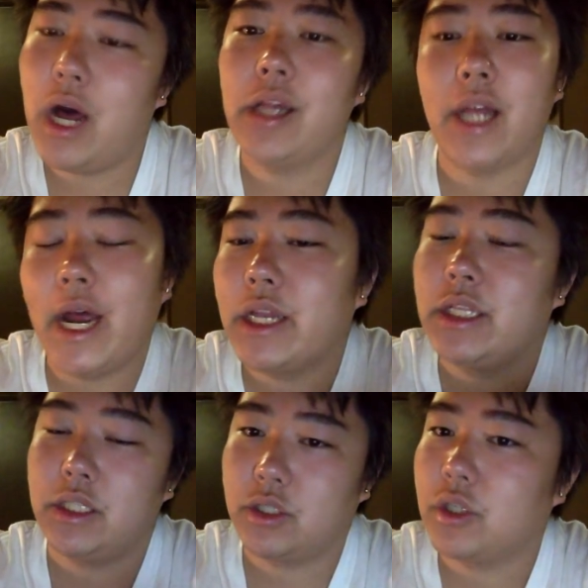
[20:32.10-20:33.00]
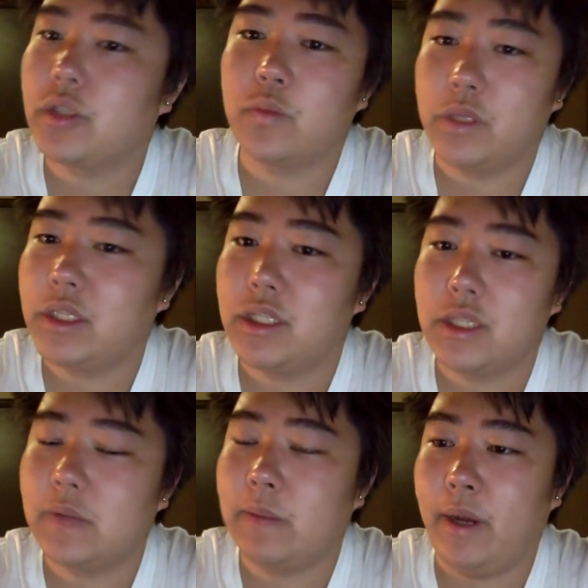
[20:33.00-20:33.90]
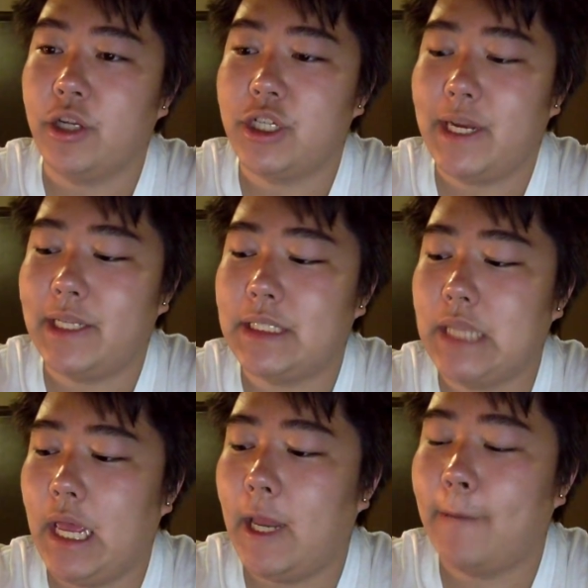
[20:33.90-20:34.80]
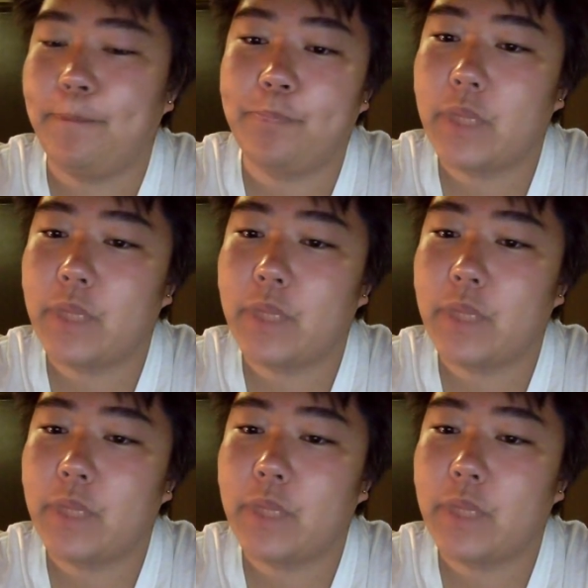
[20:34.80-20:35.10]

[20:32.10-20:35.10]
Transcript: A lot of these girls really deserved a better chance, and